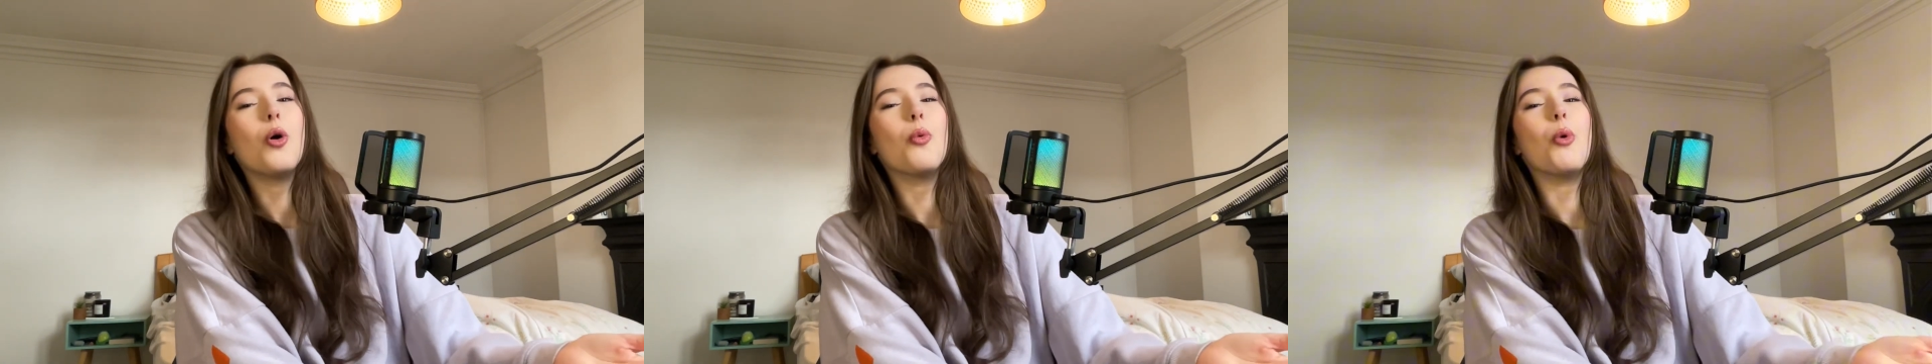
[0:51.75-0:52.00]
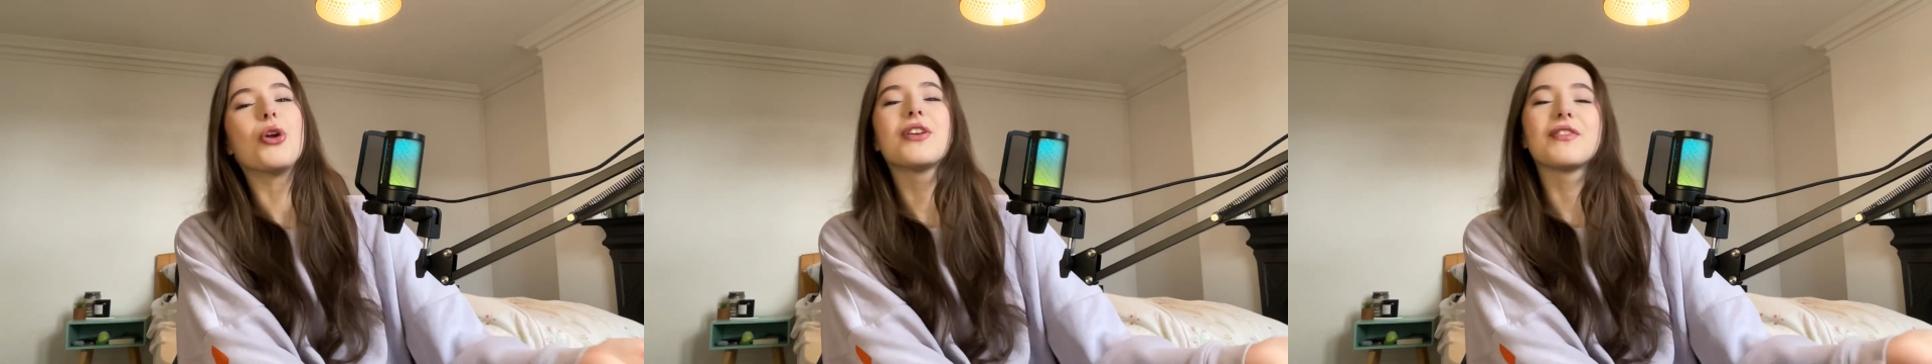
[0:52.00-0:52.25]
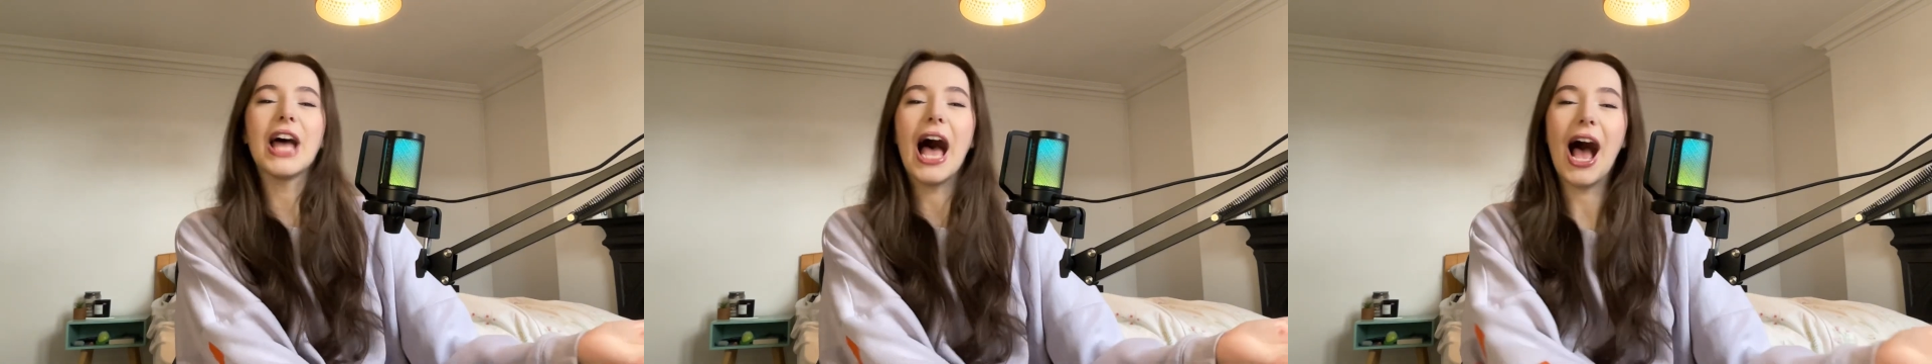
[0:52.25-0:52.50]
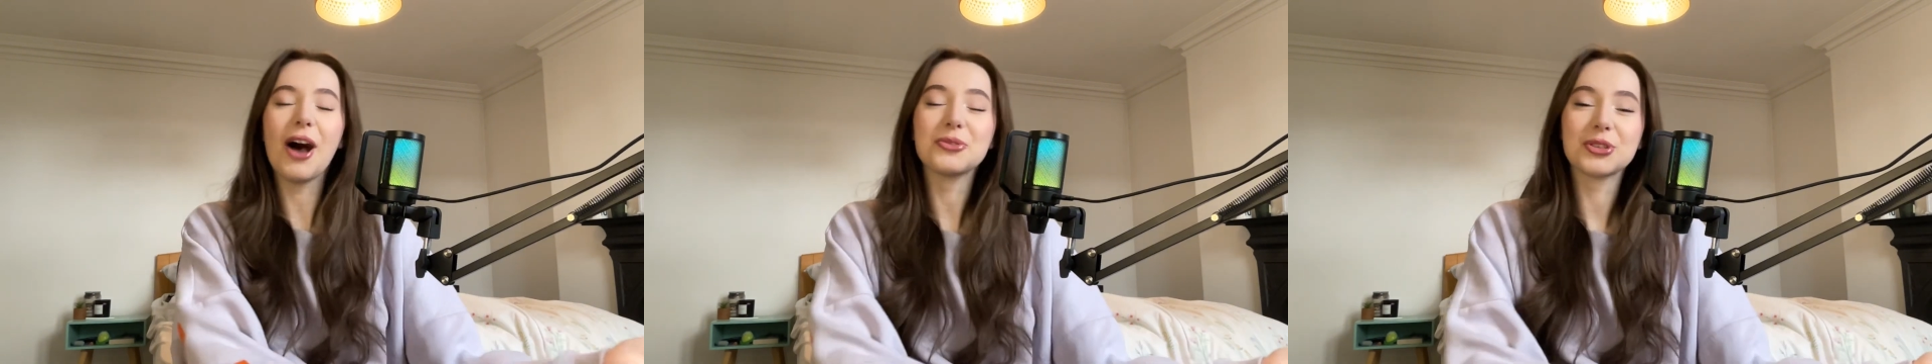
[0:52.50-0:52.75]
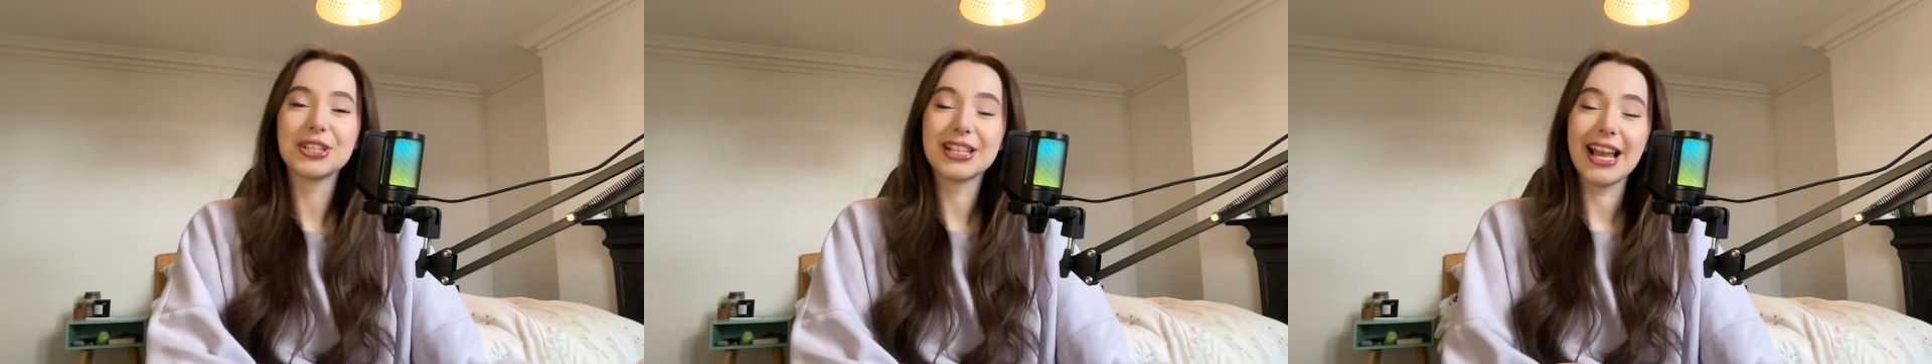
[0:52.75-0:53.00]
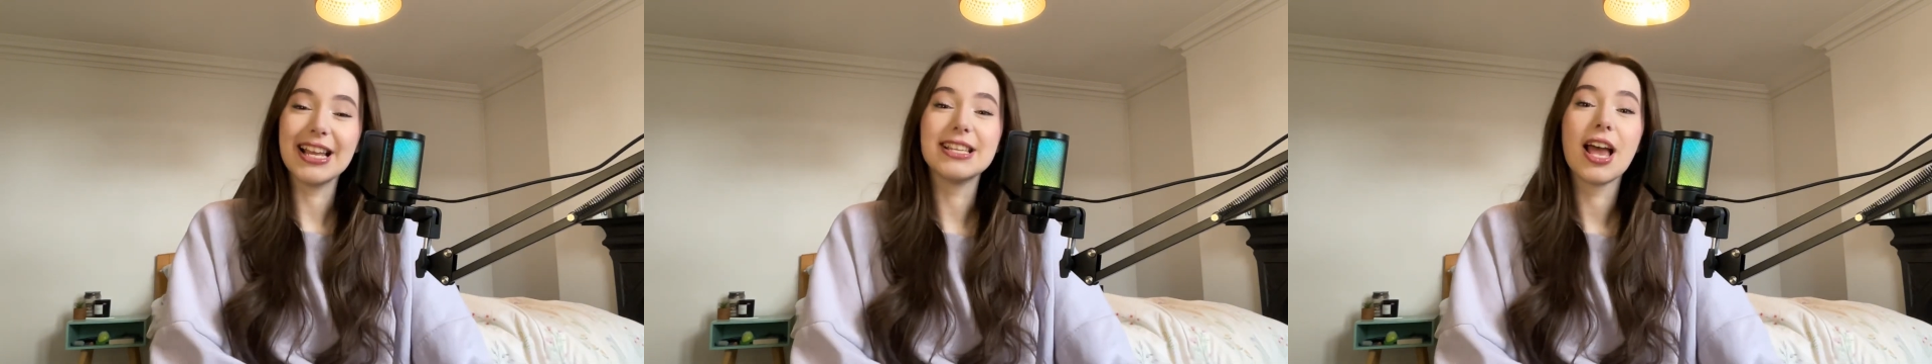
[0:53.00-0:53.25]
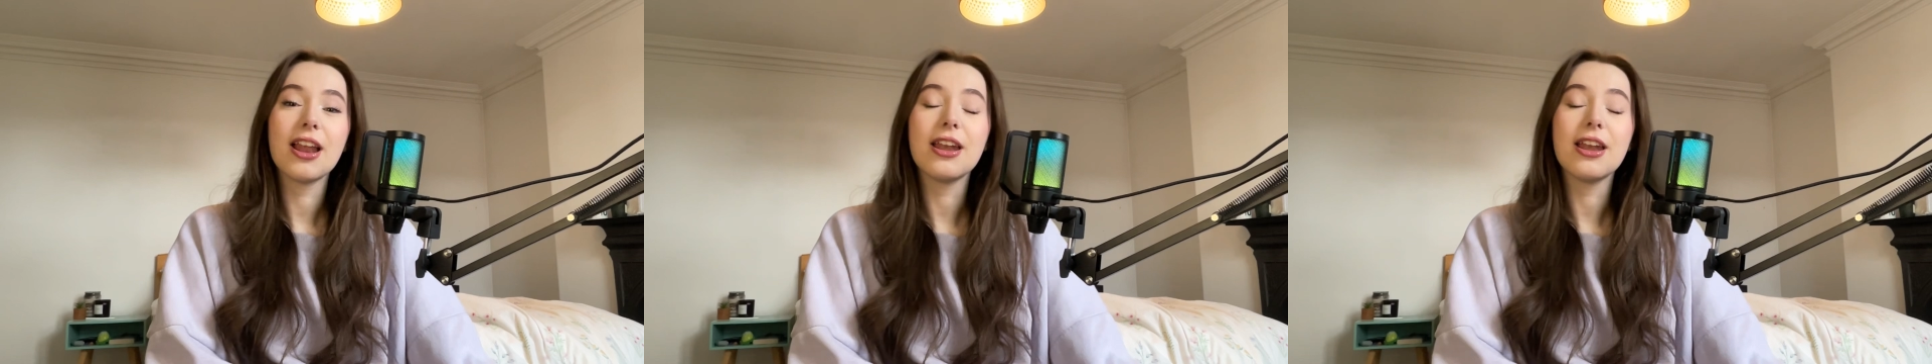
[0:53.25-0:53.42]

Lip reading: one of the houses is